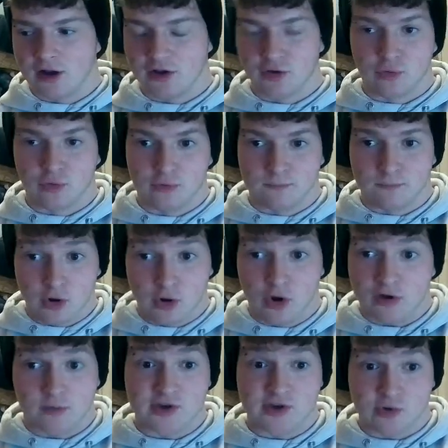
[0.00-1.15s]
you're not
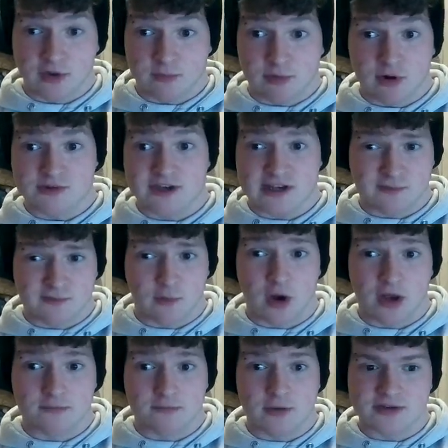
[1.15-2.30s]
going to enjoy the process, for
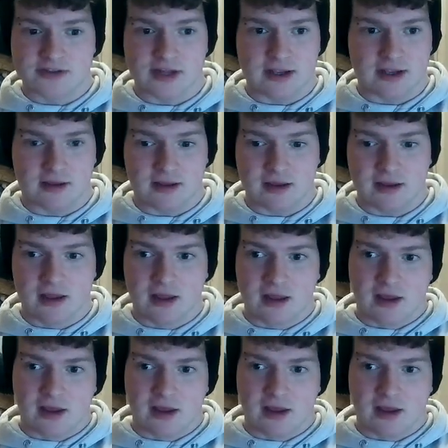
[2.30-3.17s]
one, most likely.